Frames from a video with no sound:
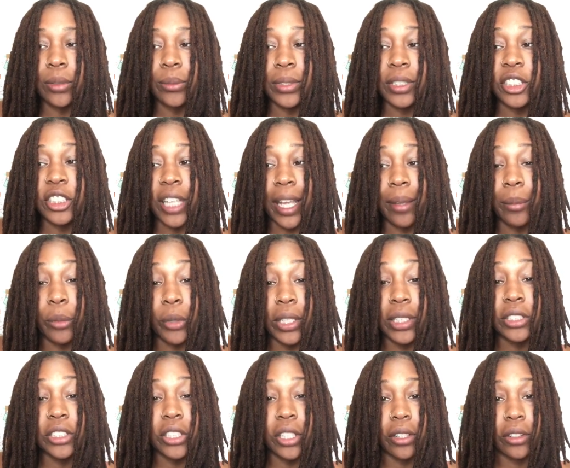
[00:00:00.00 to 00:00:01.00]
was Shea
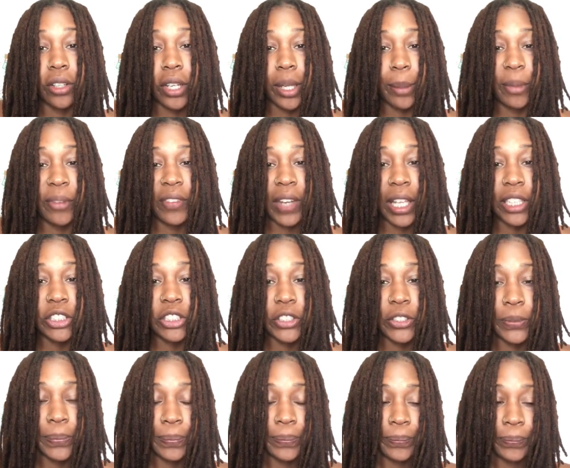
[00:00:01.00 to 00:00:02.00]
Moisture and Creme of
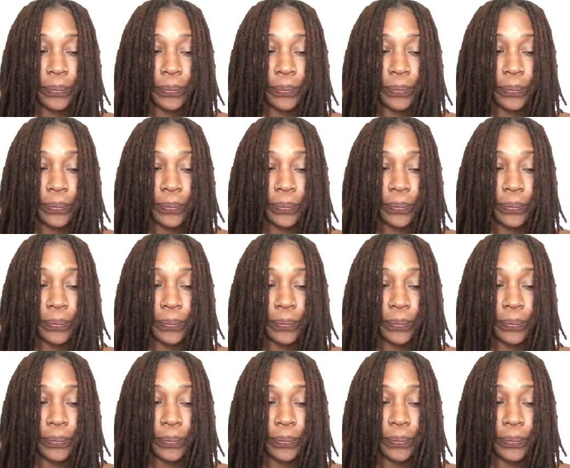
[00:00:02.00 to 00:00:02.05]
Nature.